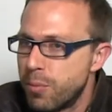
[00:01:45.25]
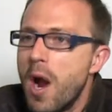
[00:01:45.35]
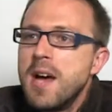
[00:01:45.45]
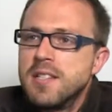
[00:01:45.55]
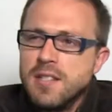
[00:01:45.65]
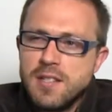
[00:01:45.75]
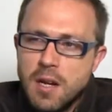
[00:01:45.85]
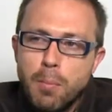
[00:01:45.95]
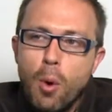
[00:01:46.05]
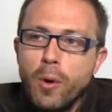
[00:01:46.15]
prizes
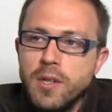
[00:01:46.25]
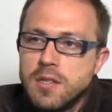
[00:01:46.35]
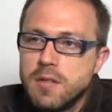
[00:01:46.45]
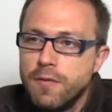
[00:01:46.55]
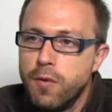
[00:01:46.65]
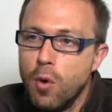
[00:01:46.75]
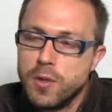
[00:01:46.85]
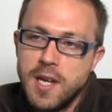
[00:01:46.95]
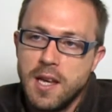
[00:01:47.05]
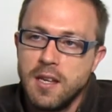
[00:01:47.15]
and points
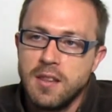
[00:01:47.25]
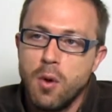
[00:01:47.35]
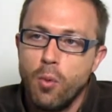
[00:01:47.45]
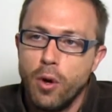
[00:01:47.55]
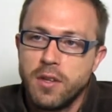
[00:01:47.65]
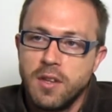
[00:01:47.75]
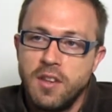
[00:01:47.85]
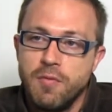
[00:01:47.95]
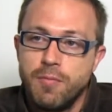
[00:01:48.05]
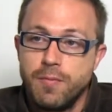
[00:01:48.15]
for taking their work that
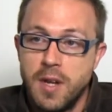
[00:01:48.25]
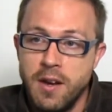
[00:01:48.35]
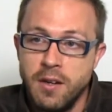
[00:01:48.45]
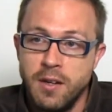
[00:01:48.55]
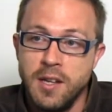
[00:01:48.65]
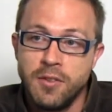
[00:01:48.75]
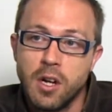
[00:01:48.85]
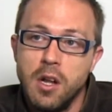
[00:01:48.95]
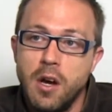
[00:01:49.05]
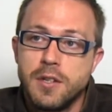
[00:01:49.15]
they've done in the
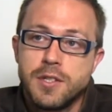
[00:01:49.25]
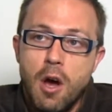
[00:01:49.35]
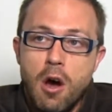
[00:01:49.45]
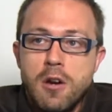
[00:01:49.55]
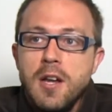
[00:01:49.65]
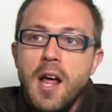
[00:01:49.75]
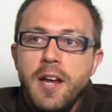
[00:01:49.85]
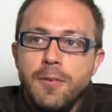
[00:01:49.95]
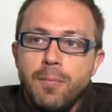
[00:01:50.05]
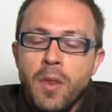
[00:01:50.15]
class
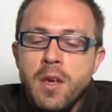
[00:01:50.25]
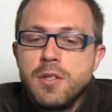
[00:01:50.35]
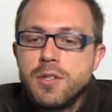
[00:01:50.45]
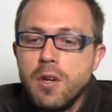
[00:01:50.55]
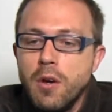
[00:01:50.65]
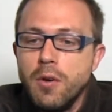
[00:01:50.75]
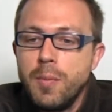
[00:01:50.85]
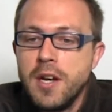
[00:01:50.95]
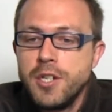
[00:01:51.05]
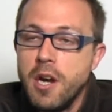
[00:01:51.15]
online. So
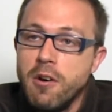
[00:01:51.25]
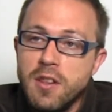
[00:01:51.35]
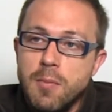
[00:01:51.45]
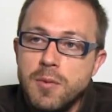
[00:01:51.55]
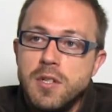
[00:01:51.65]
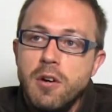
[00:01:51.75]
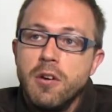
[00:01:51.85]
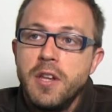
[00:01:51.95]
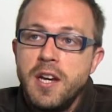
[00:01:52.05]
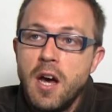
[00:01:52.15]
by sharing the
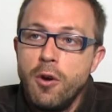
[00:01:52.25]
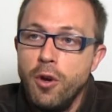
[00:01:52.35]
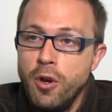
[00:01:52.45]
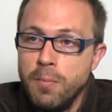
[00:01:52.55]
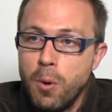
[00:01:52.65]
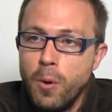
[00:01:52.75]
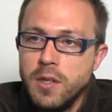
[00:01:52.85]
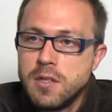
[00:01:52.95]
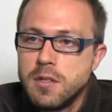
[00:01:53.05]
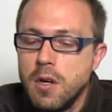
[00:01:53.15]
material, they now earn
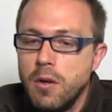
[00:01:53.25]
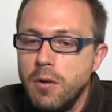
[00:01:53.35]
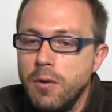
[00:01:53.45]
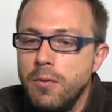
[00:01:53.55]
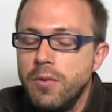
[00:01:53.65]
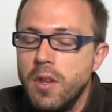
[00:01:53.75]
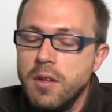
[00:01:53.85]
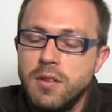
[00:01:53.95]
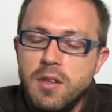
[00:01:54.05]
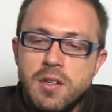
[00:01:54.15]
points. So
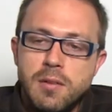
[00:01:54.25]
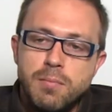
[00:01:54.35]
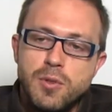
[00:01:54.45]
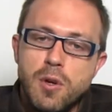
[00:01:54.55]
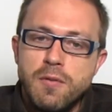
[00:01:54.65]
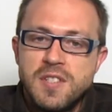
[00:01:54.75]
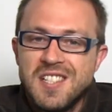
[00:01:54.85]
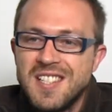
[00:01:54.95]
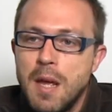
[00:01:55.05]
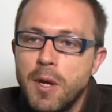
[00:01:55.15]
the sort of
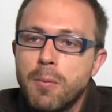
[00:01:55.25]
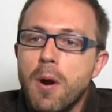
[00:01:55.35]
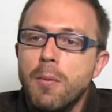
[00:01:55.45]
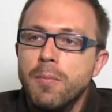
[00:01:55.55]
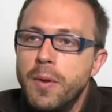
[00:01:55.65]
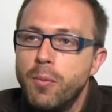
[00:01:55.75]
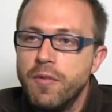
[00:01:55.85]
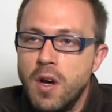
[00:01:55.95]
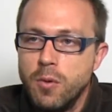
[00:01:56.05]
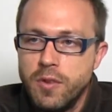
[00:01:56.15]
systemic problem that we
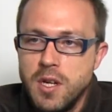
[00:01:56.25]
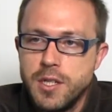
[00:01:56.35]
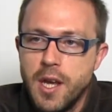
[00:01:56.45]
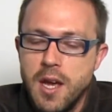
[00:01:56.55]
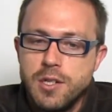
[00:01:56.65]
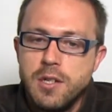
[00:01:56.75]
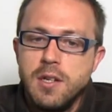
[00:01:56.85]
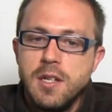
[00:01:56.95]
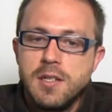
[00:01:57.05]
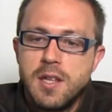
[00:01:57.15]
found with
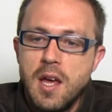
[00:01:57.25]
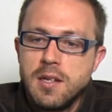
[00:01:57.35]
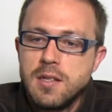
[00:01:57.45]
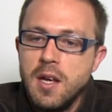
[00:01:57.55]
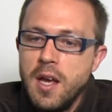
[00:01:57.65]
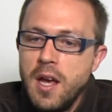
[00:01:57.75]
education is that